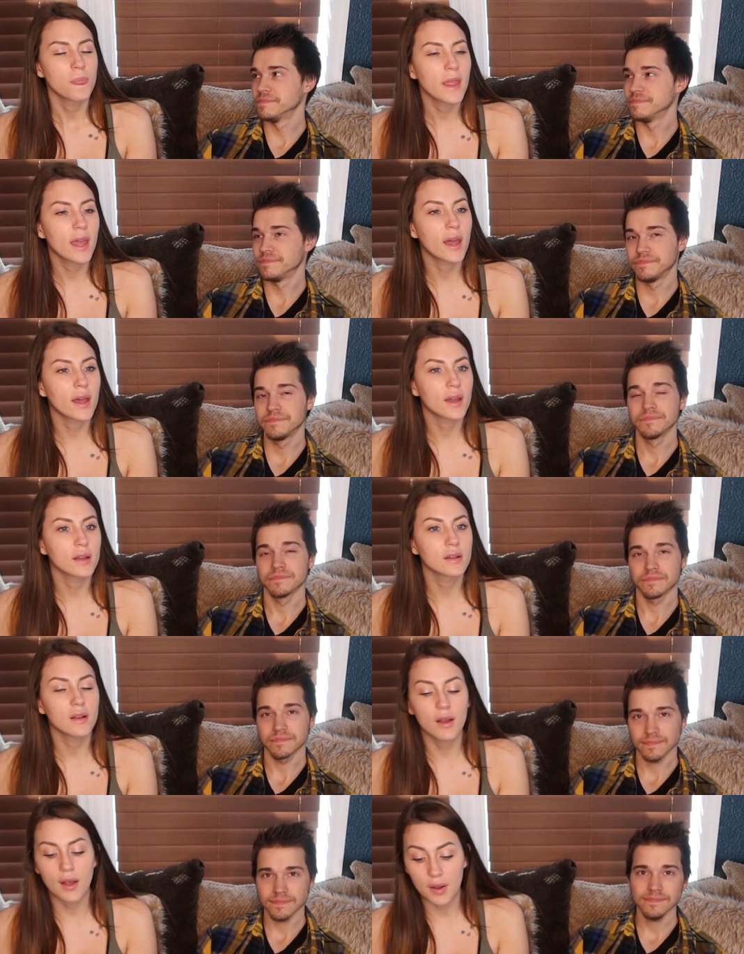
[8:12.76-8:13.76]
Speaker 1: yeah.
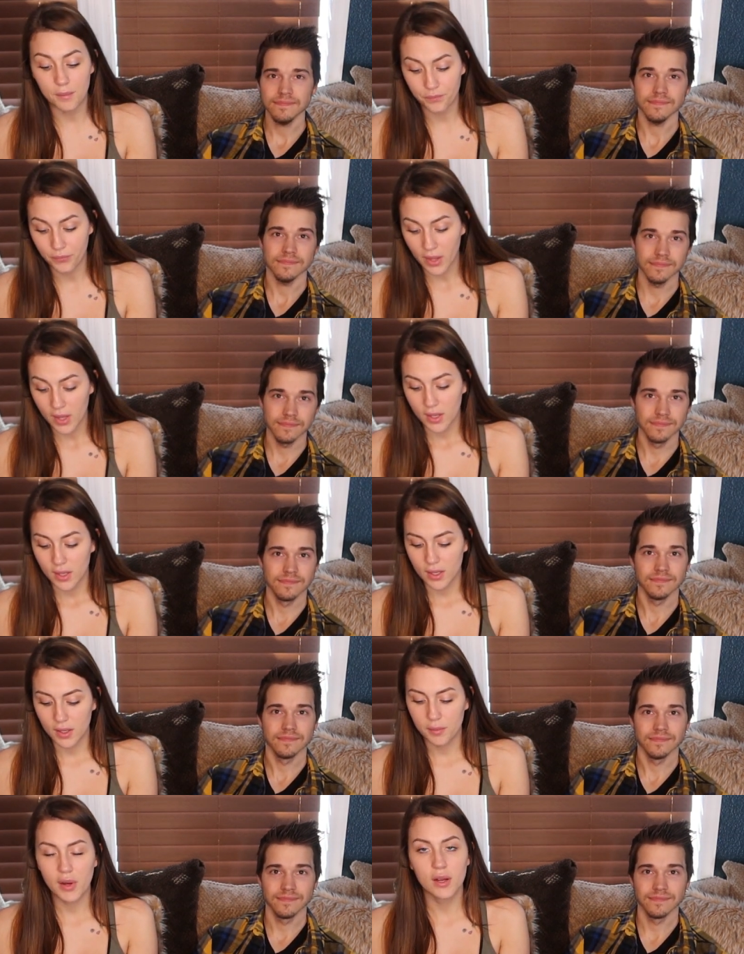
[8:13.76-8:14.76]
Um,
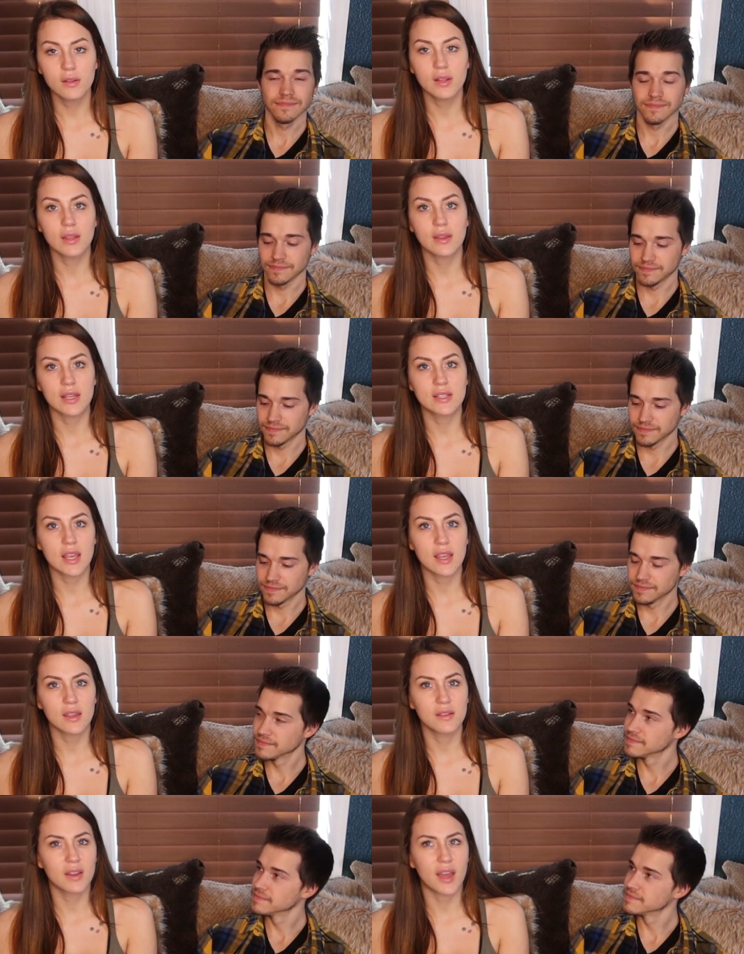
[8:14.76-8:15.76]
he apparently like
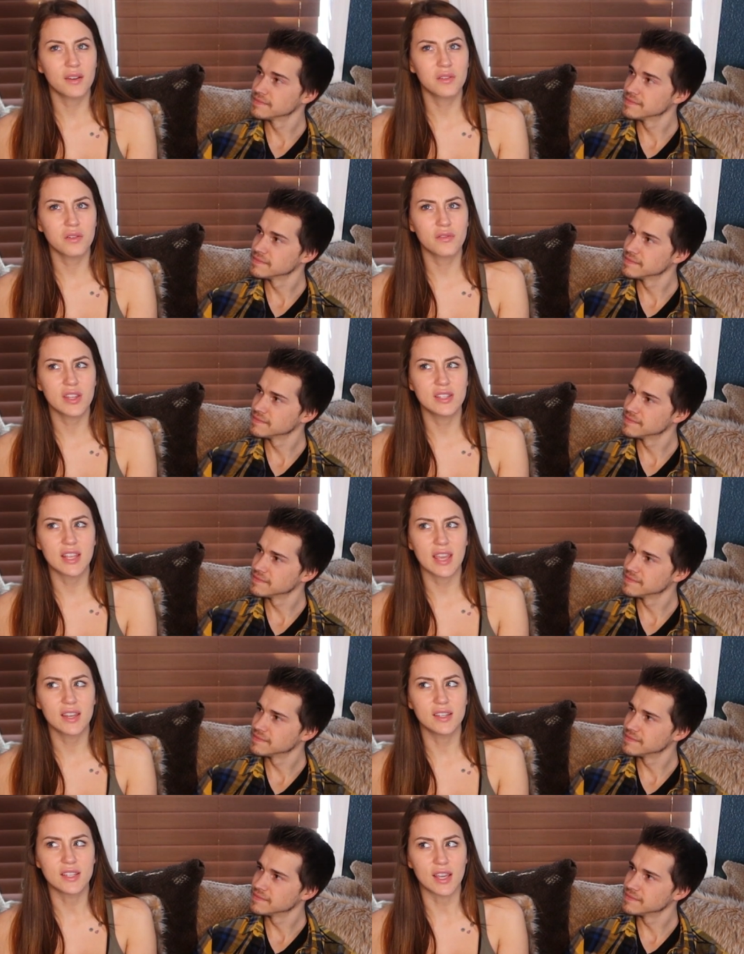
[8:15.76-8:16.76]
date, I don't know if he
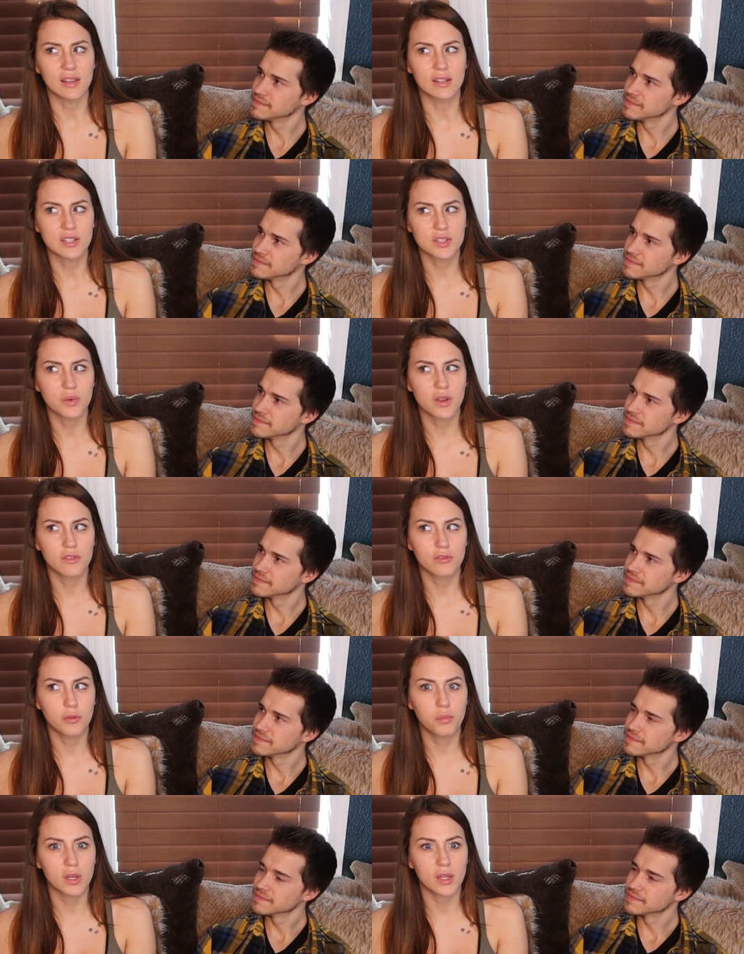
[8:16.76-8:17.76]
dated Taylor
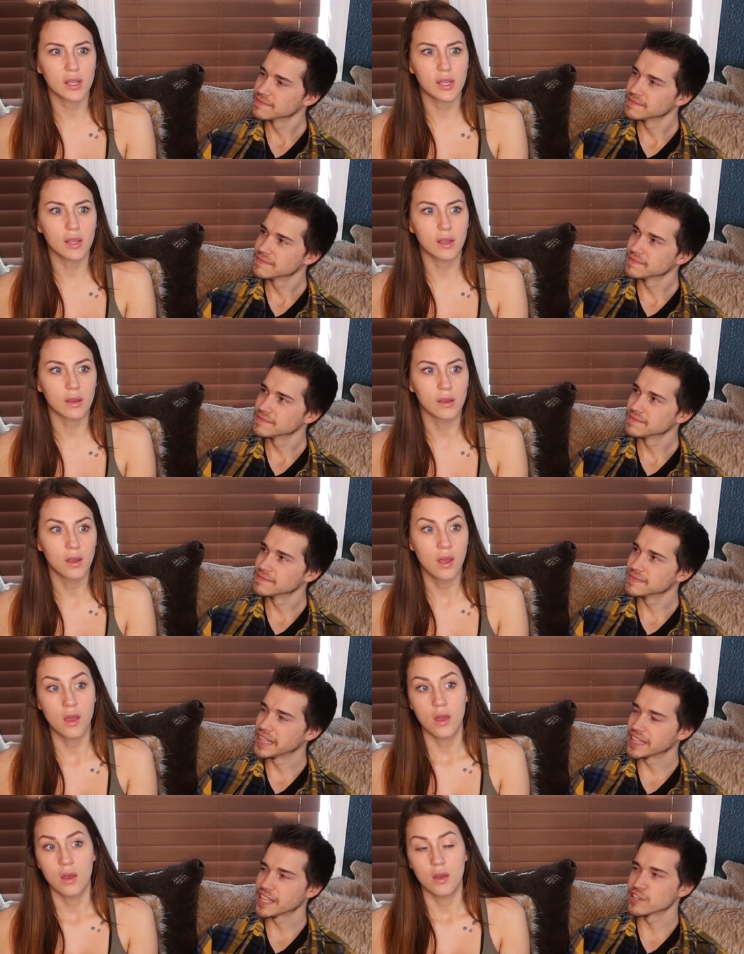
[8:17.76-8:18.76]
Swift, but he
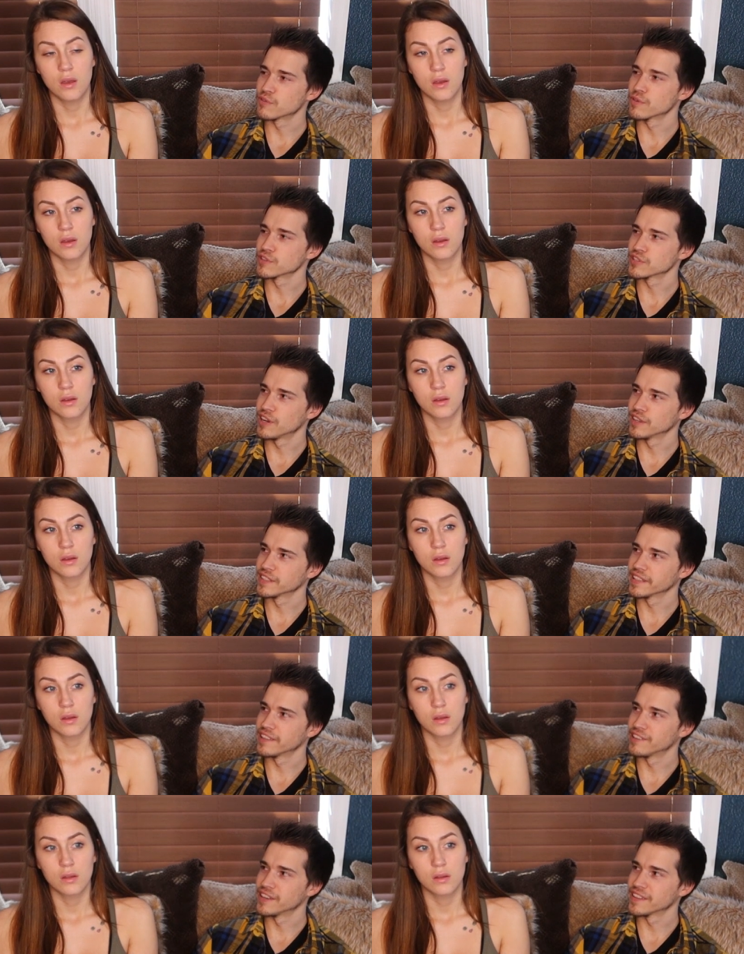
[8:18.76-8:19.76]
Speaker 2: they just wrote a song
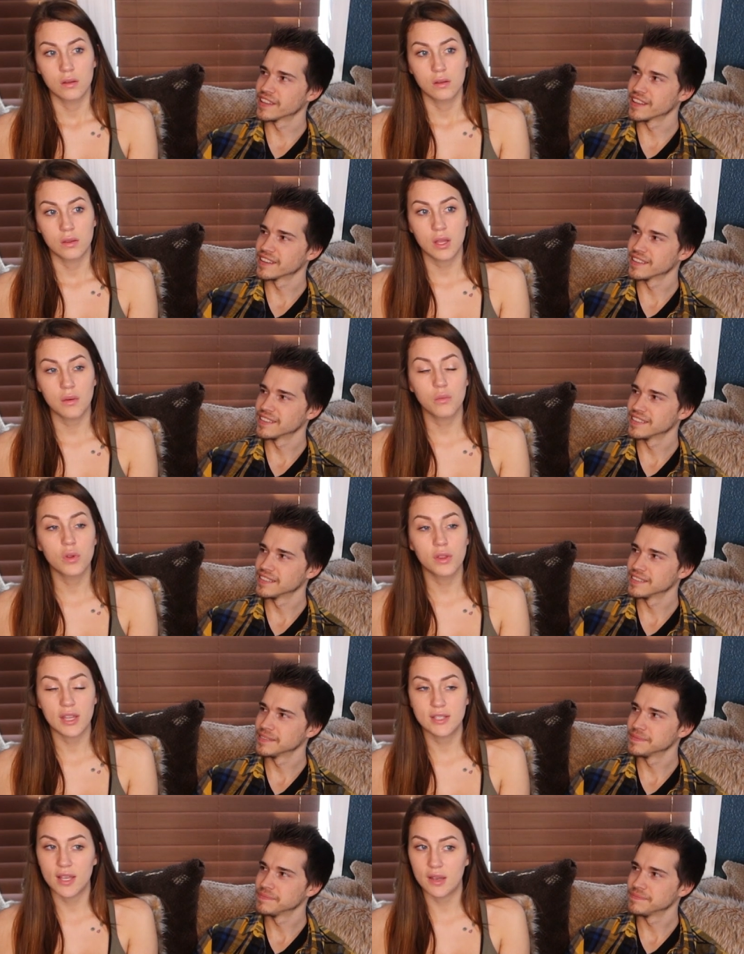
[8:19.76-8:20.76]
together, didn't they?
Speaker 1: they? Well,
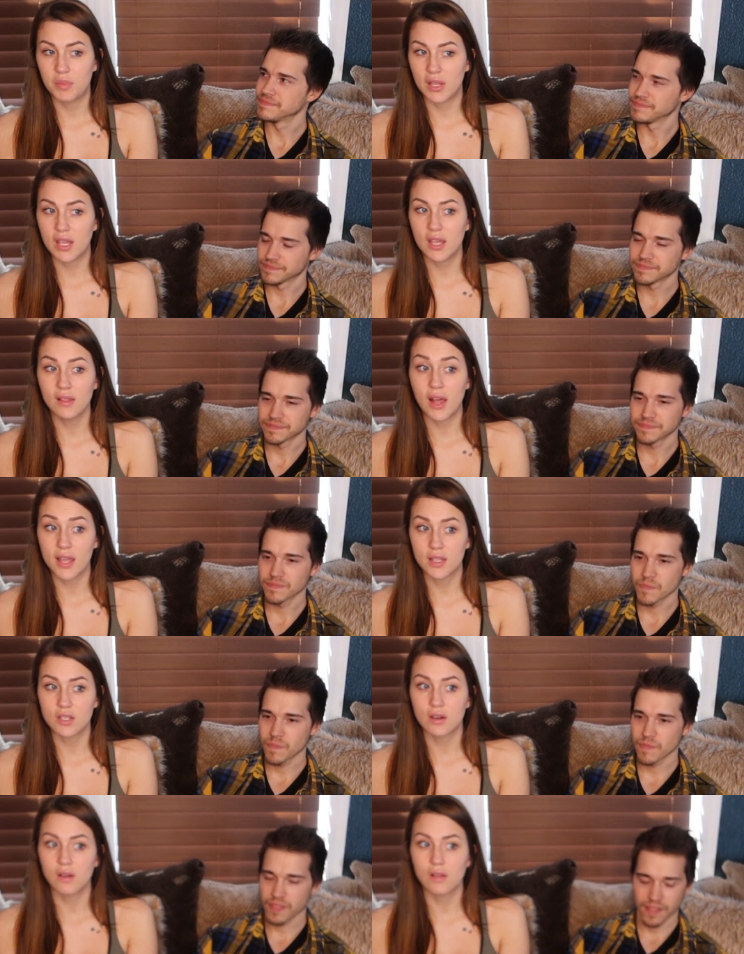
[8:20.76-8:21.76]
they did, but he
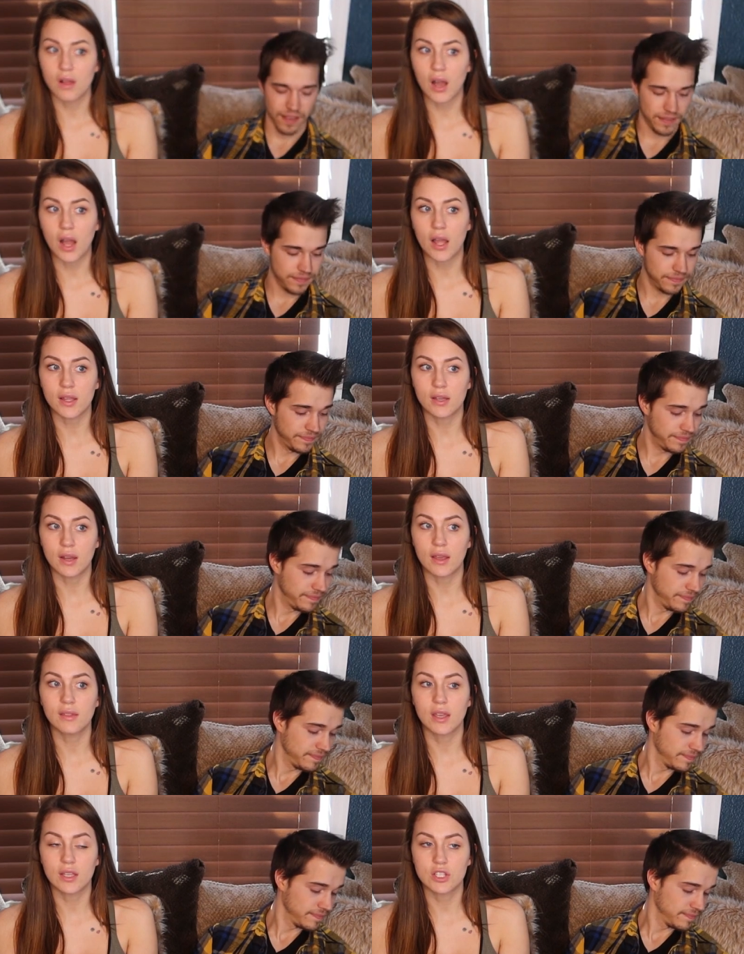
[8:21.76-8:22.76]
liked her a lot, and
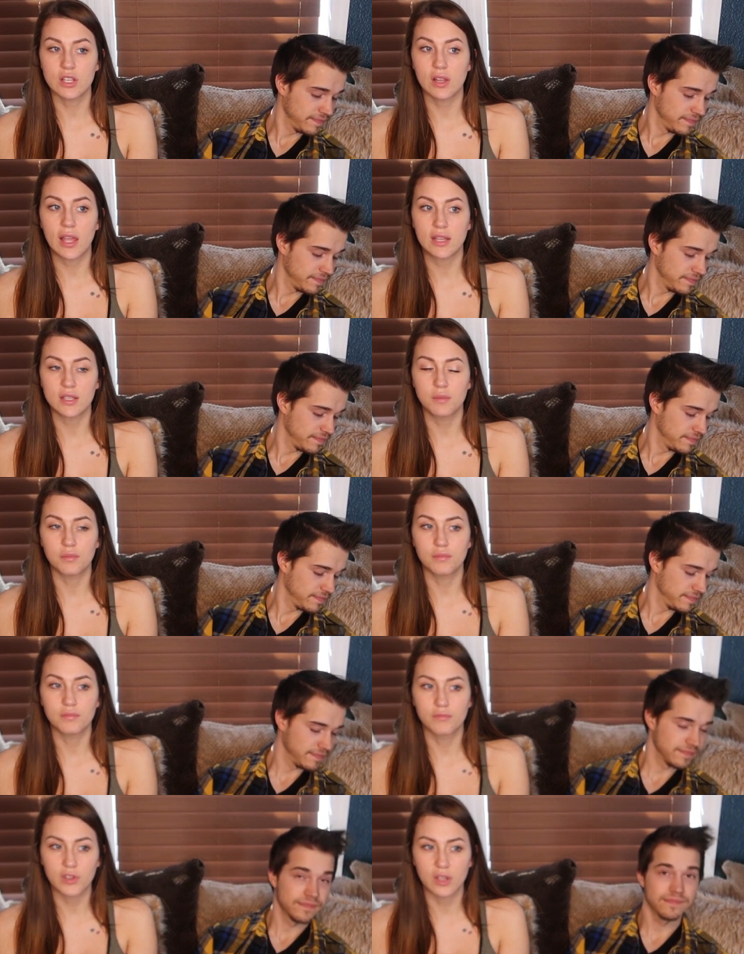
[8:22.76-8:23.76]
I think she liked him
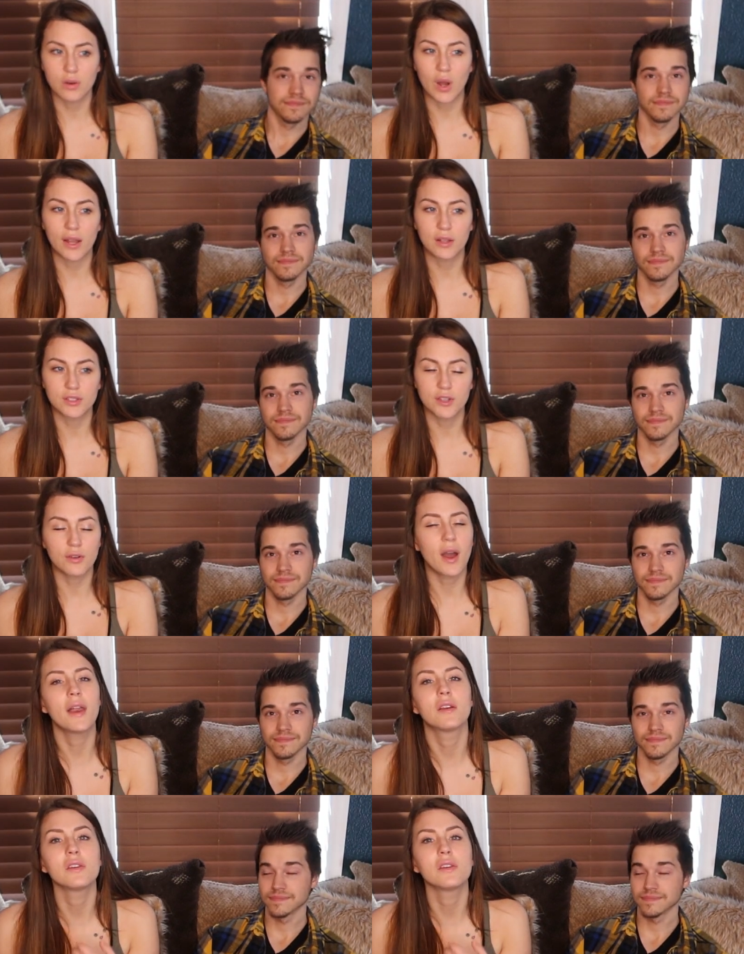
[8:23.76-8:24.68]
for a while too. I